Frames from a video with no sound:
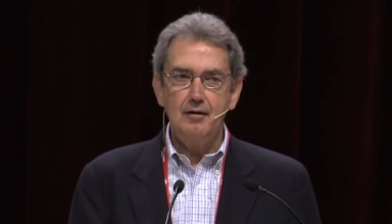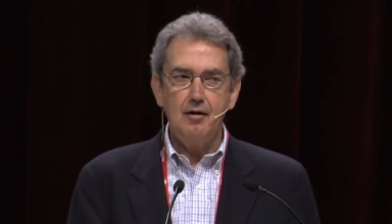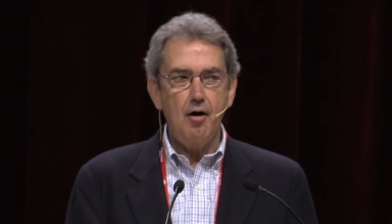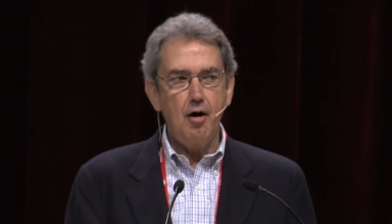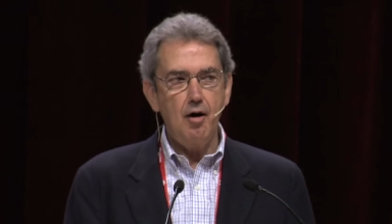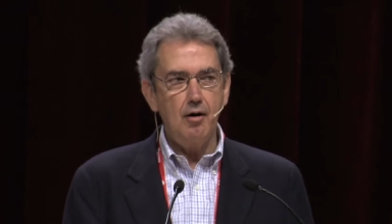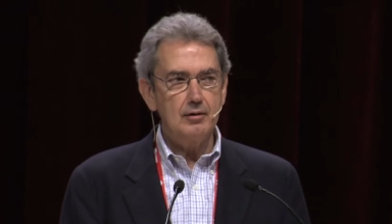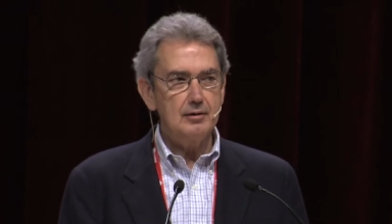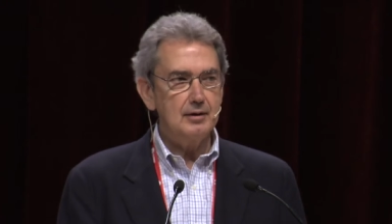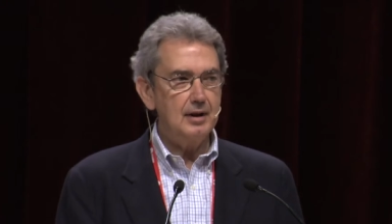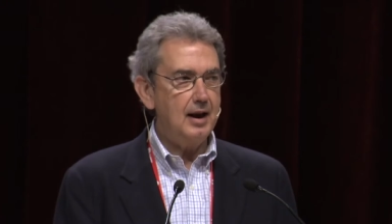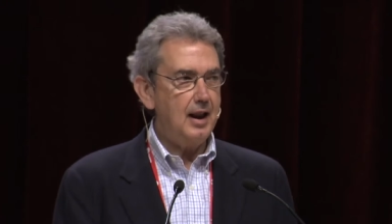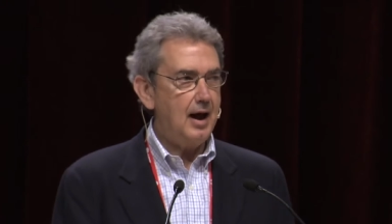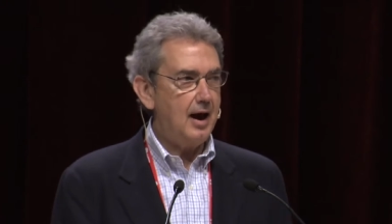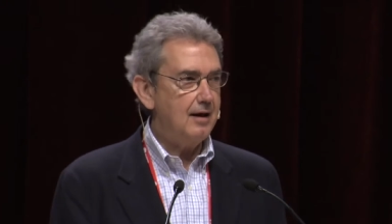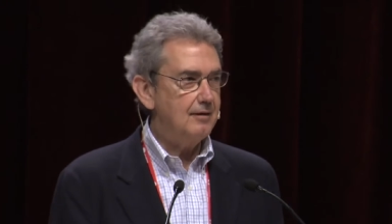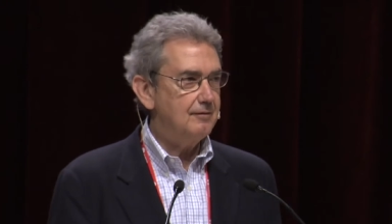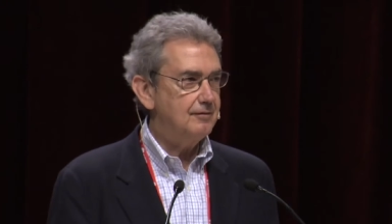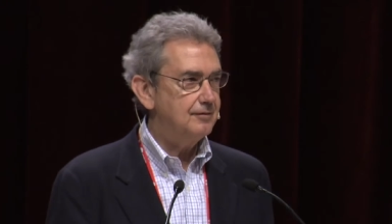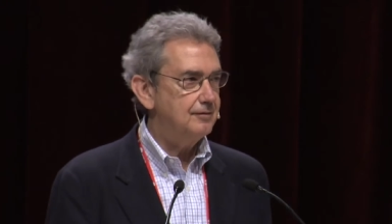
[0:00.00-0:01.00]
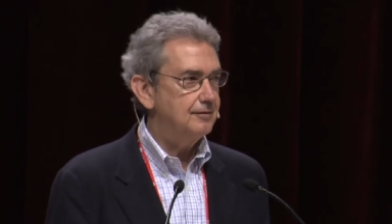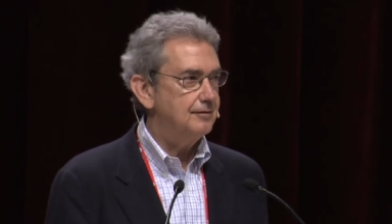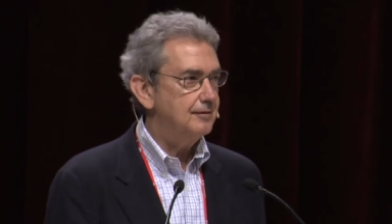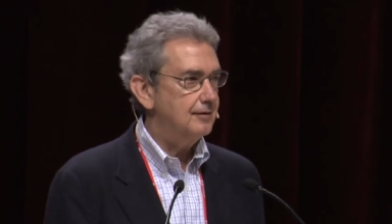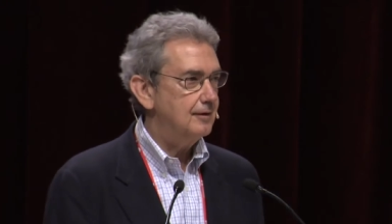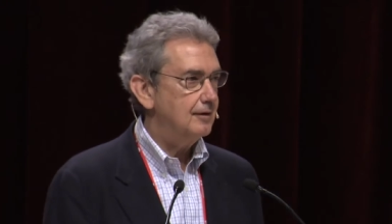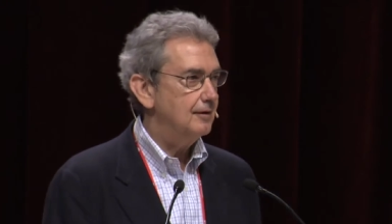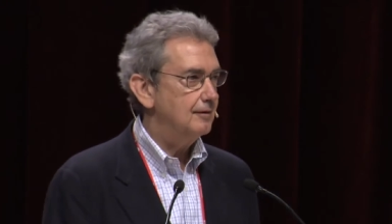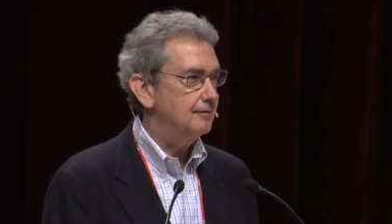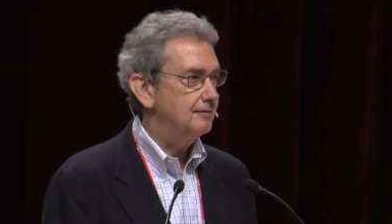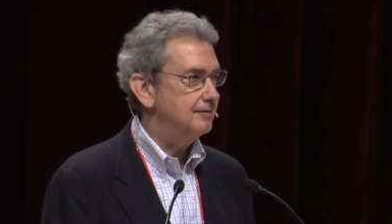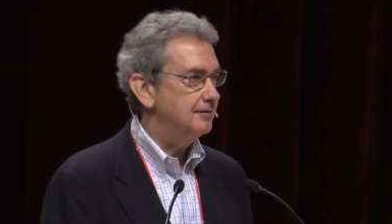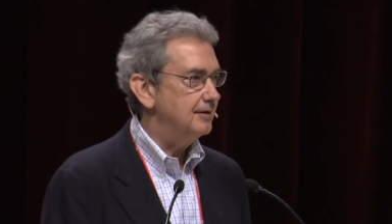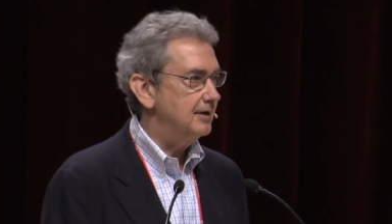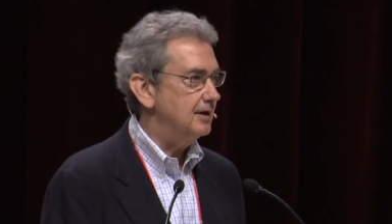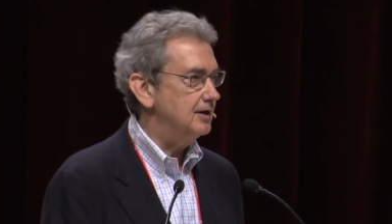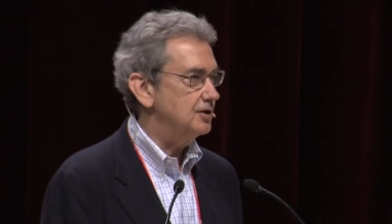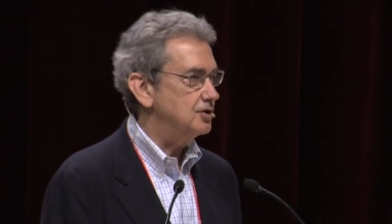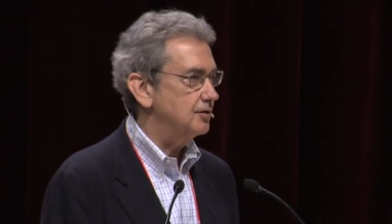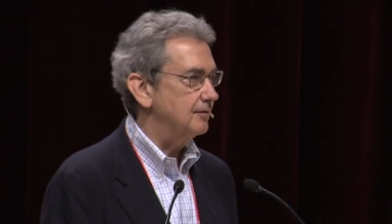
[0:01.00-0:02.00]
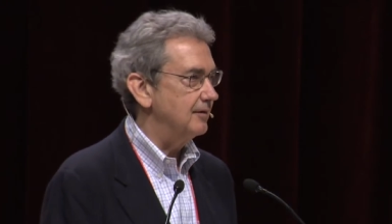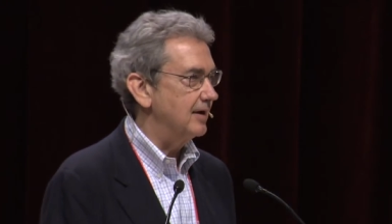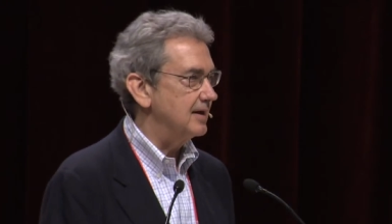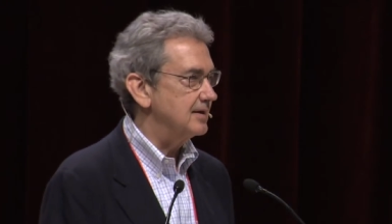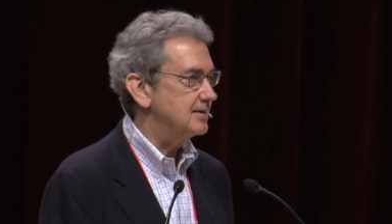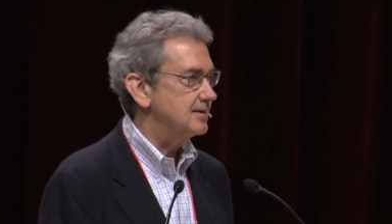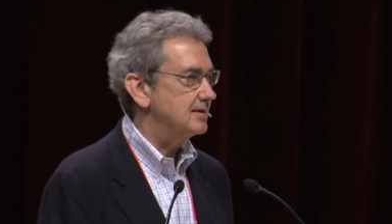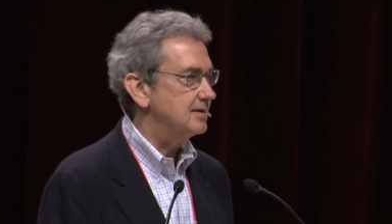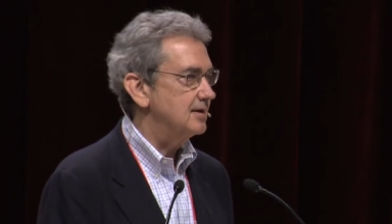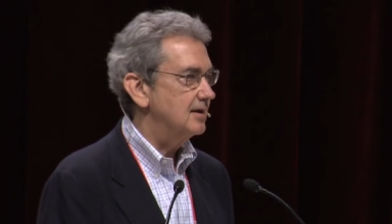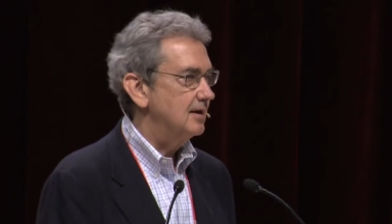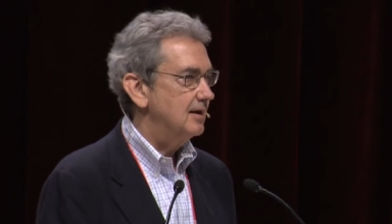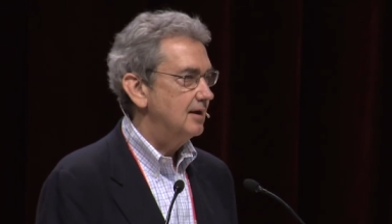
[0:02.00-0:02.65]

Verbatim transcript: on the life of each of us.